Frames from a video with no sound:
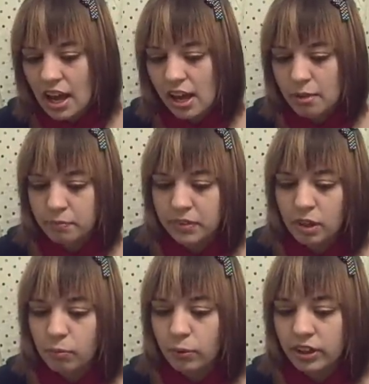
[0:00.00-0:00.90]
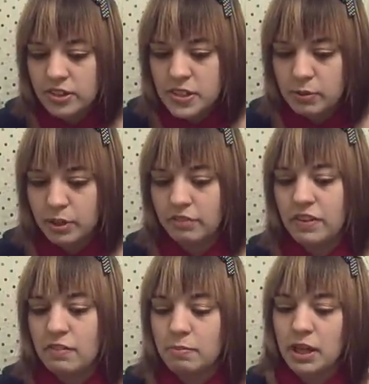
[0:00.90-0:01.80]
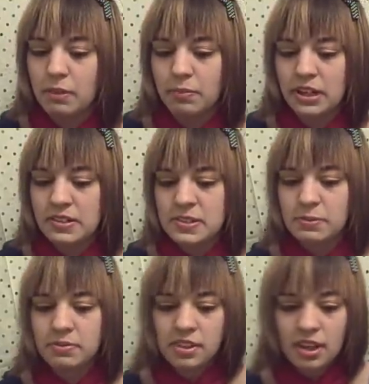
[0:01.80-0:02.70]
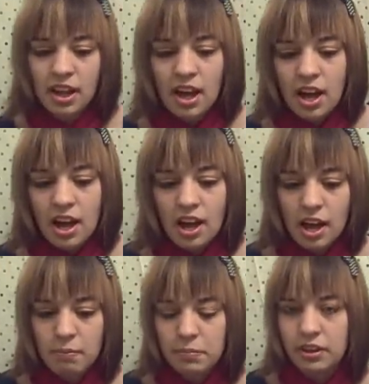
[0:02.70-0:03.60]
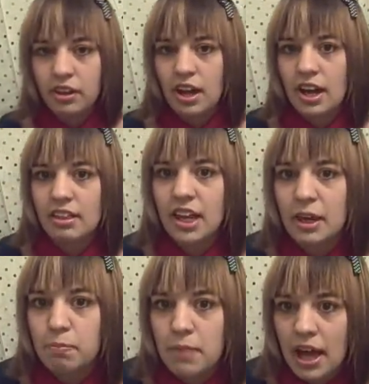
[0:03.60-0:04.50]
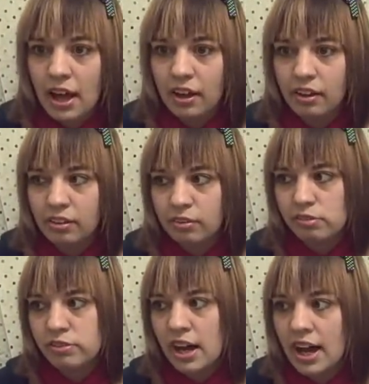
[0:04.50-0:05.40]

Um, what are some of your favorite makeup brands? Um, I like MAC for